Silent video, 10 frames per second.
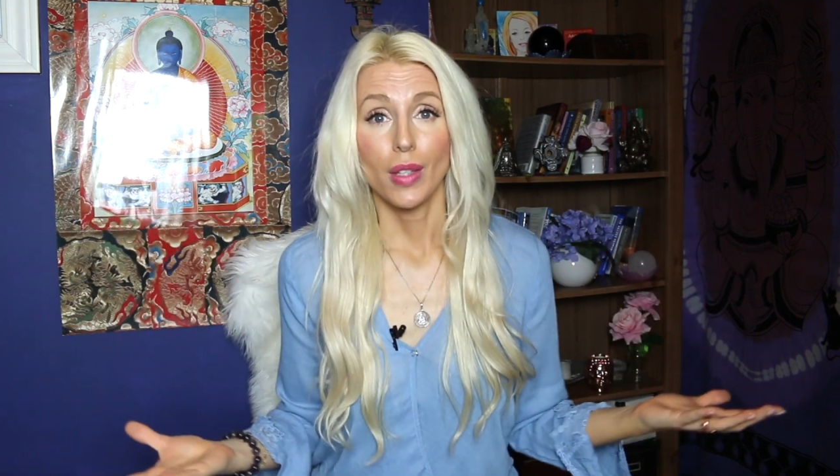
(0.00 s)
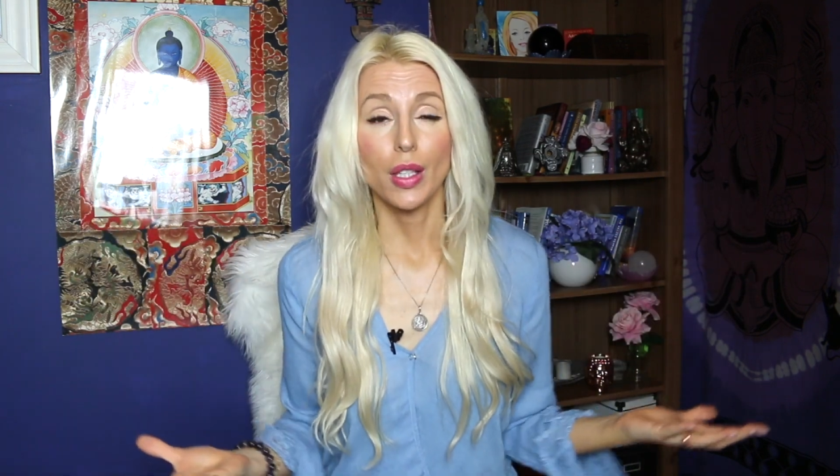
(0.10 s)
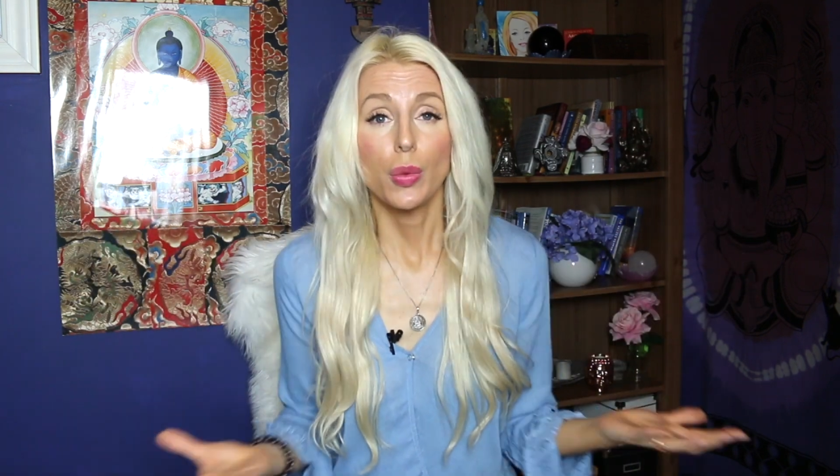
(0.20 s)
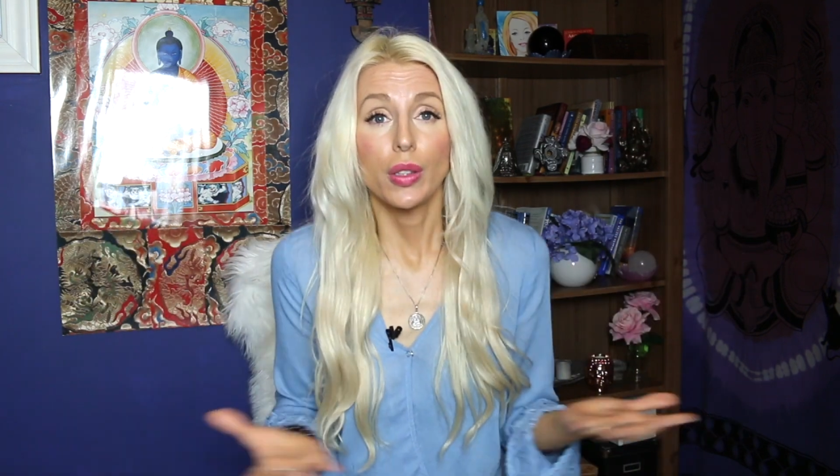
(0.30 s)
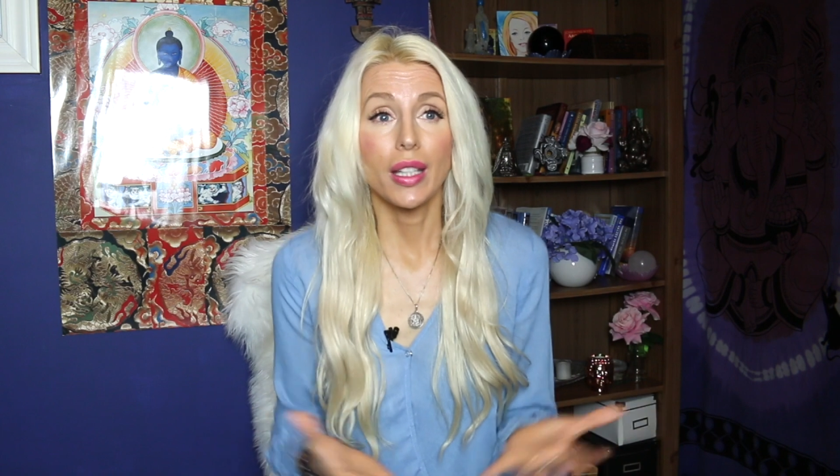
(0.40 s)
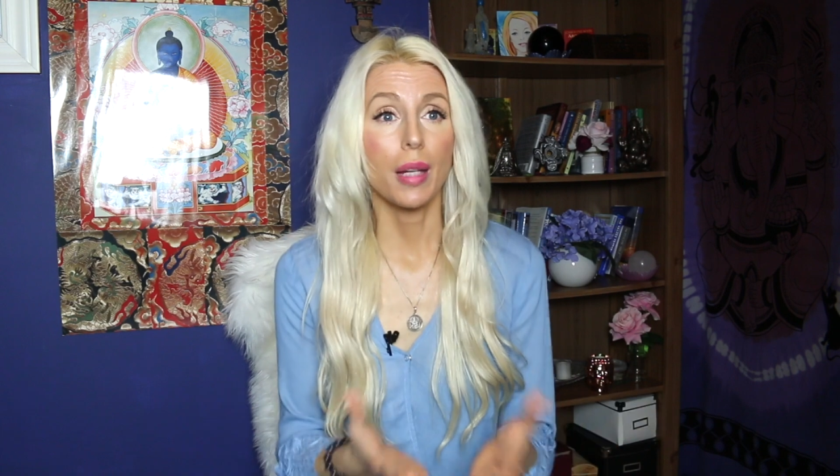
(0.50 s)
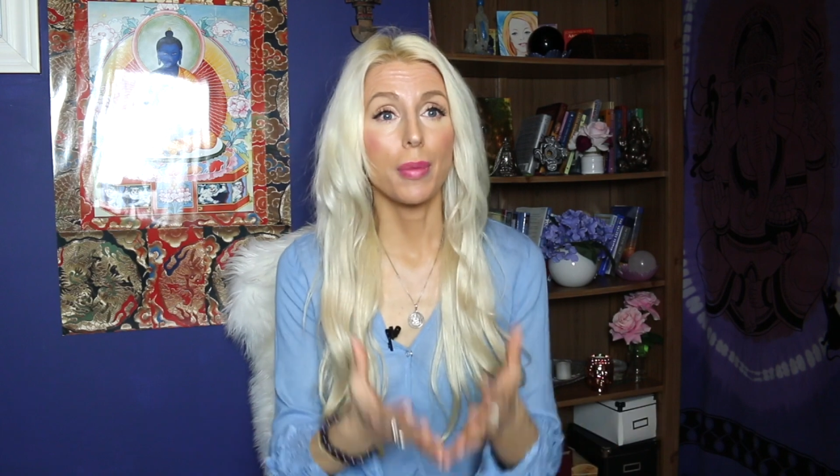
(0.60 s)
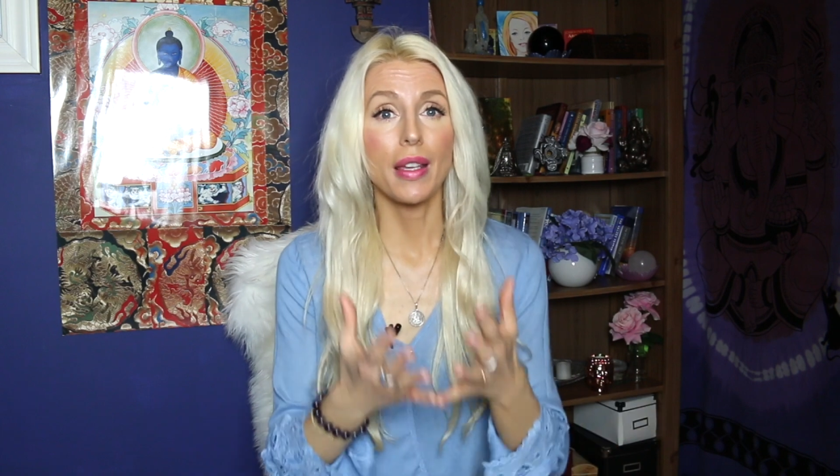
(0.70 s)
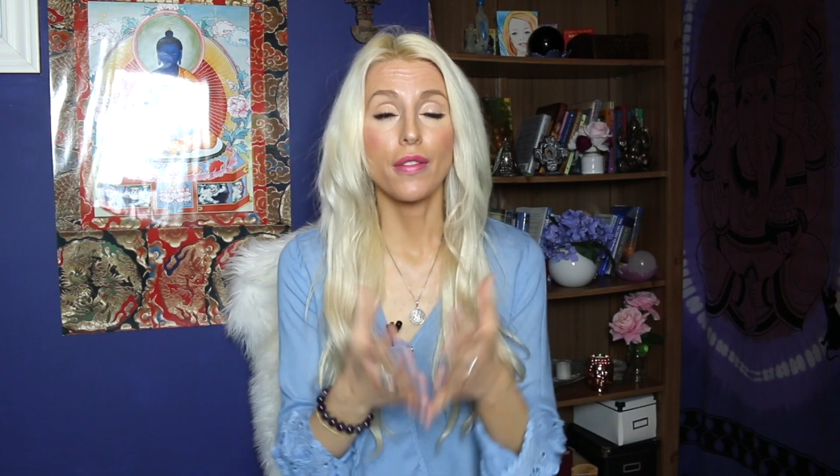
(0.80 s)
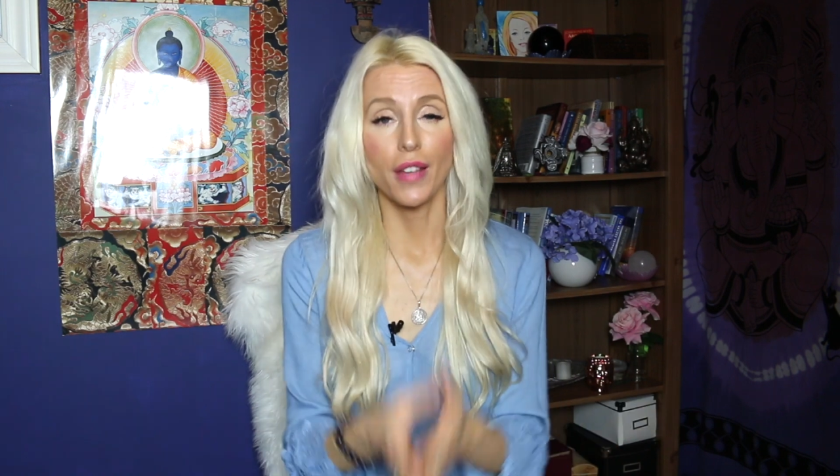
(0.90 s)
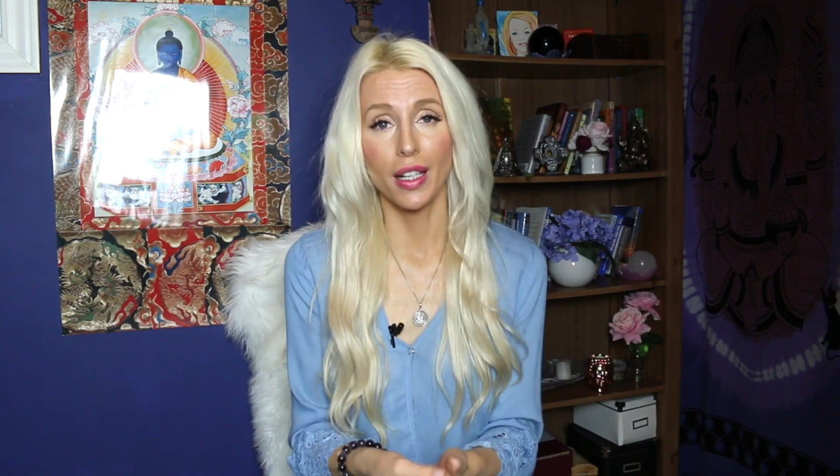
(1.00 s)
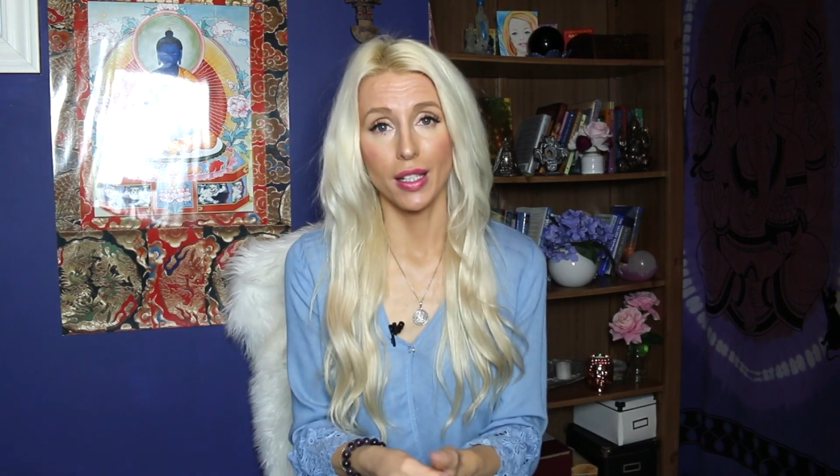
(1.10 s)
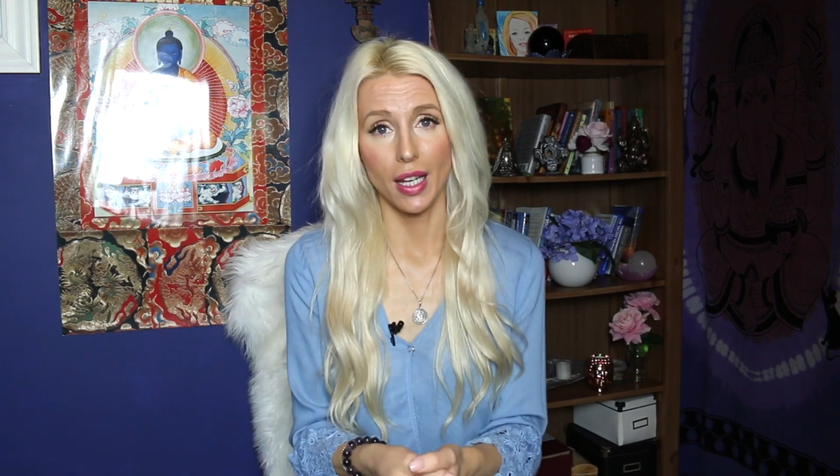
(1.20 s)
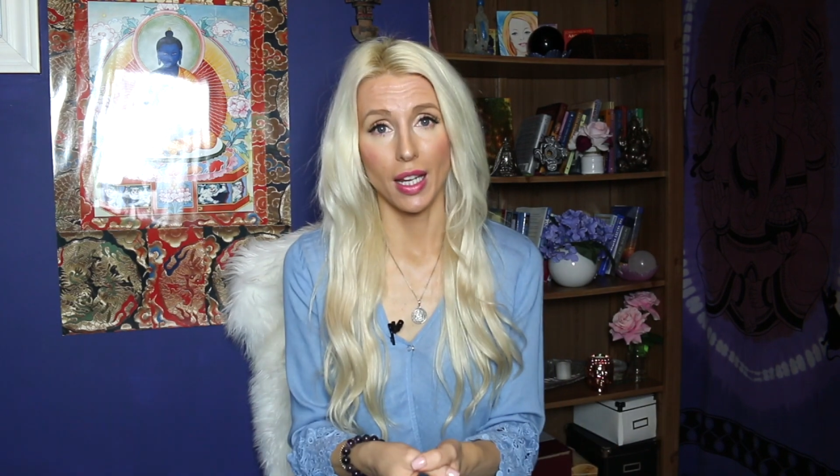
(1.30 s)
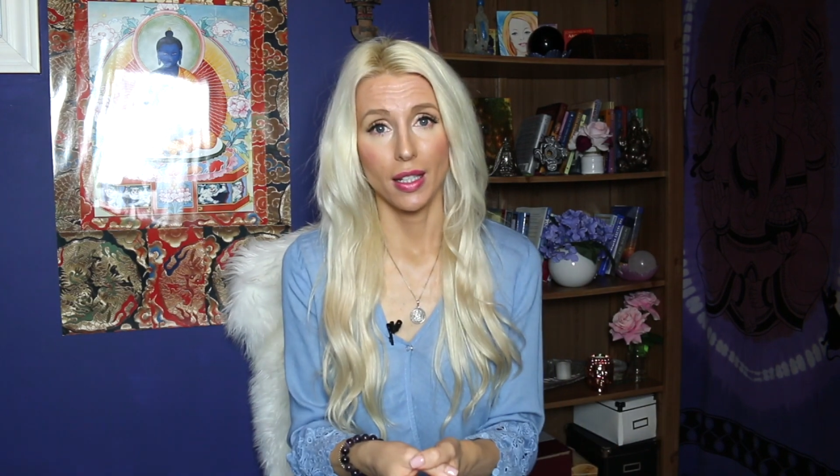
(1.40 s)
you will not be
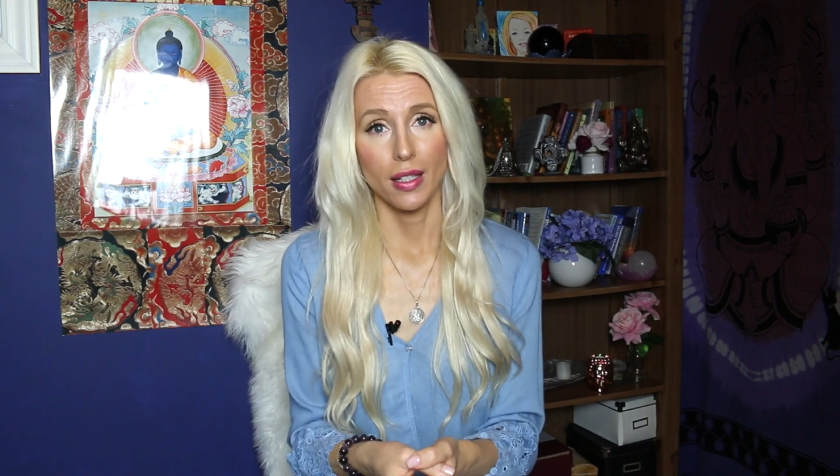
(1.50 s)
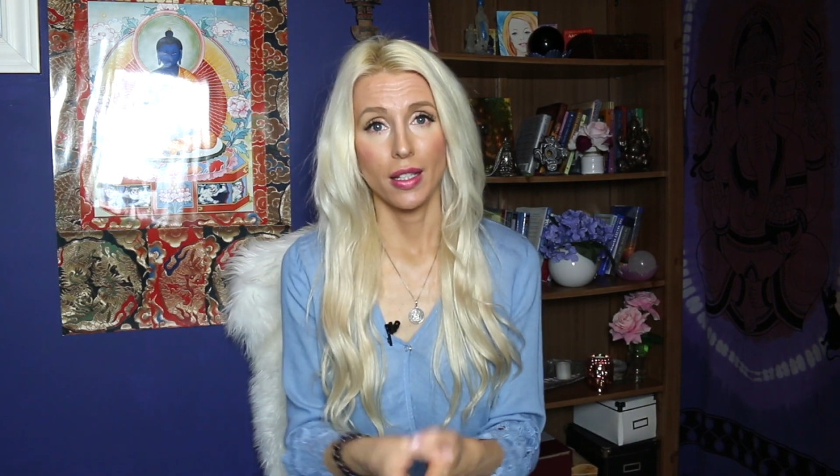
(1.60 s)
affected.